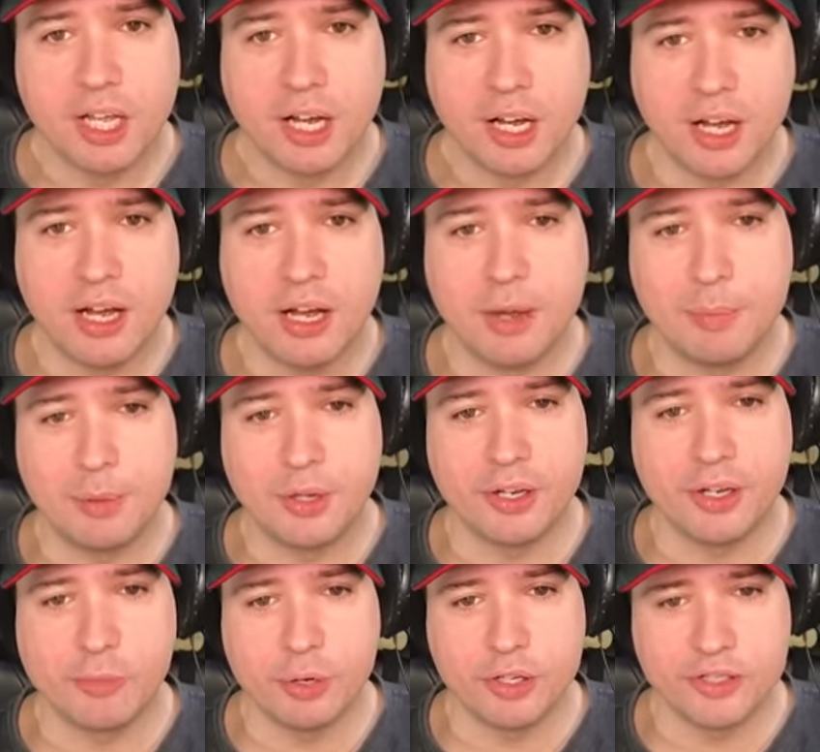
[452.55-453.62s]
Uh, but
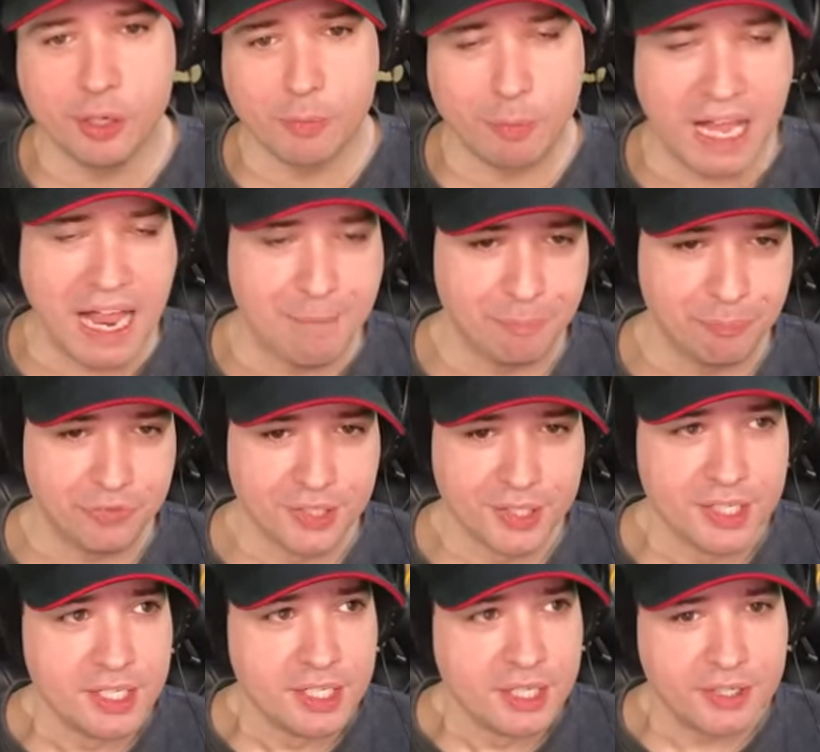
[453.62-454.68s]
uh, what's your plan?
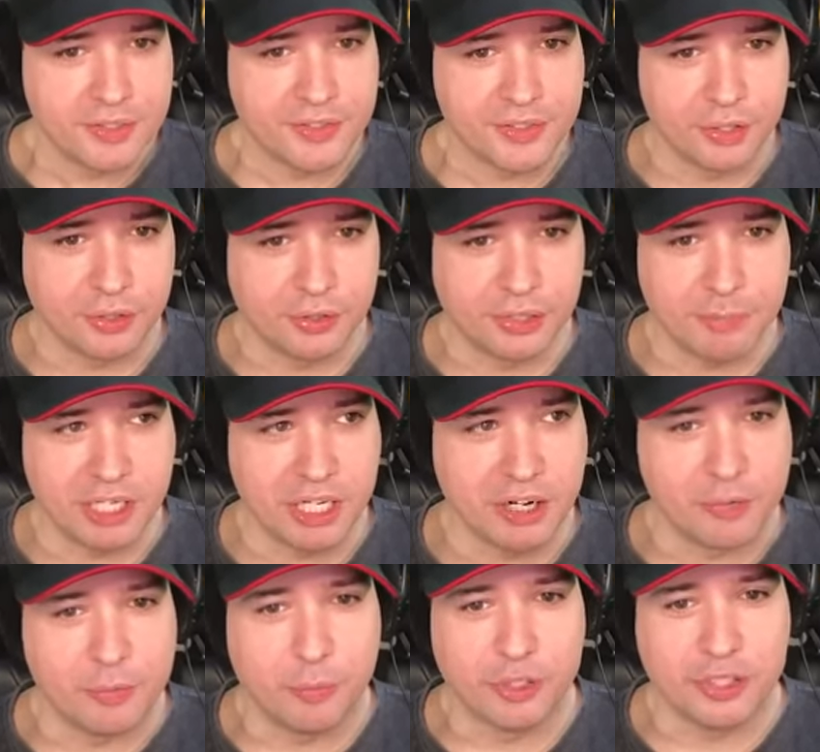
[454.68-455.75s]
So let me
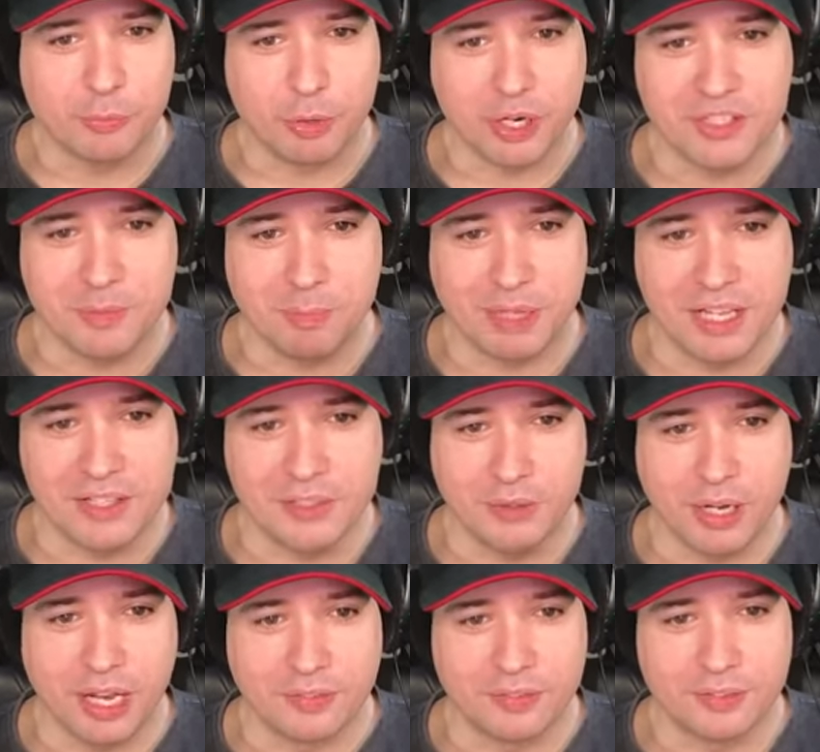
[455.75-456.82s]
hear what crazy plans
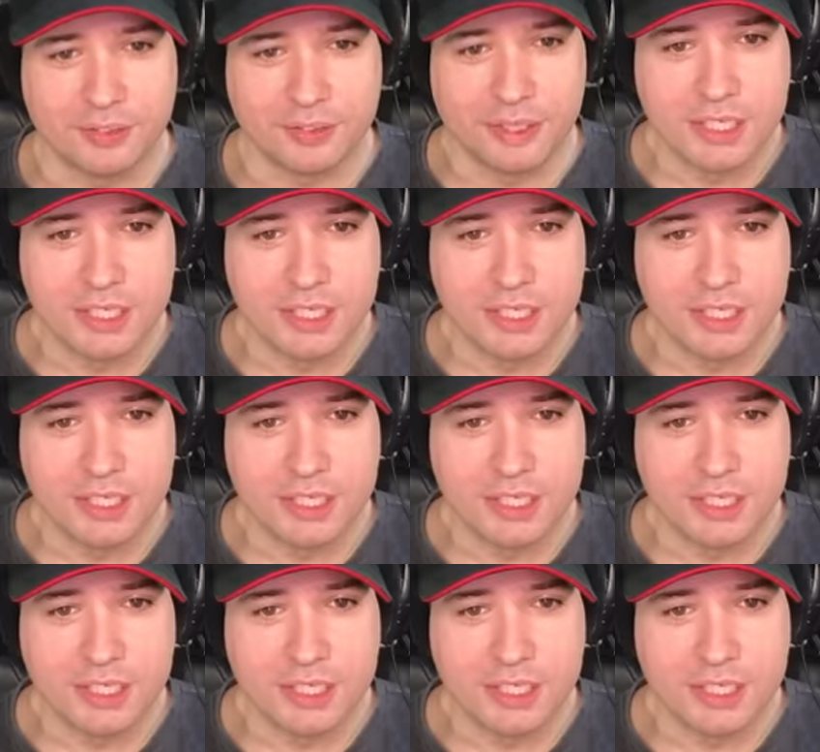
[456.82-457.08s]
you have.